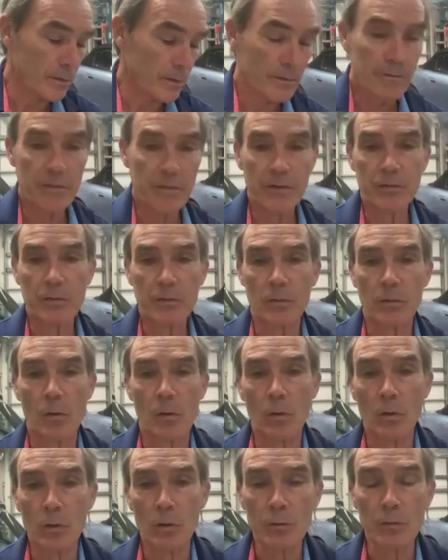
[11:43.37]
Fisker,
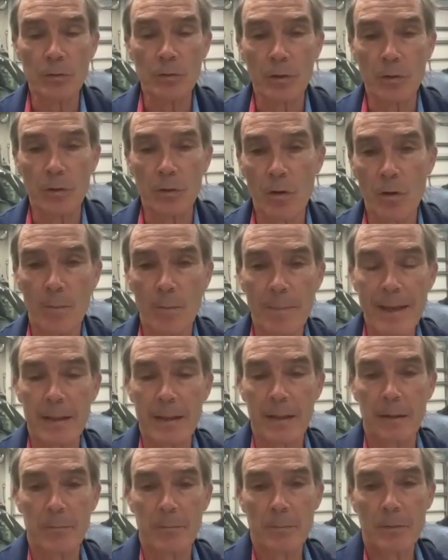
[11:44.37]
or Lucid are going to make
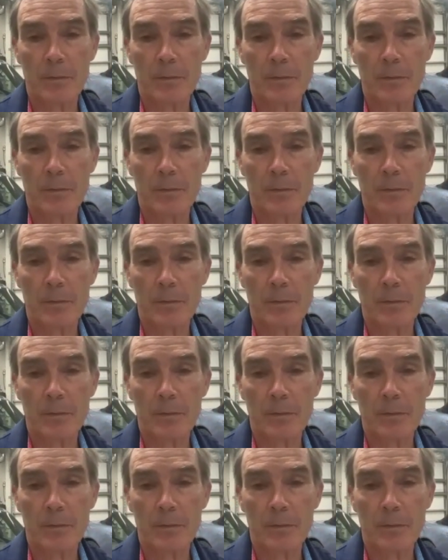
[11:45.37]
it.